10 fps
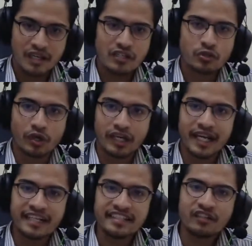So a
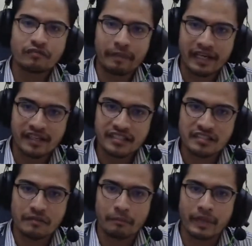collection of
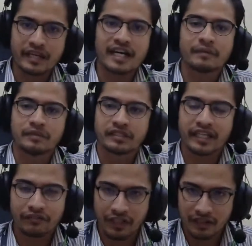packets make up the
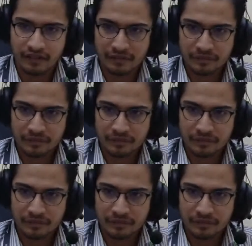traffic.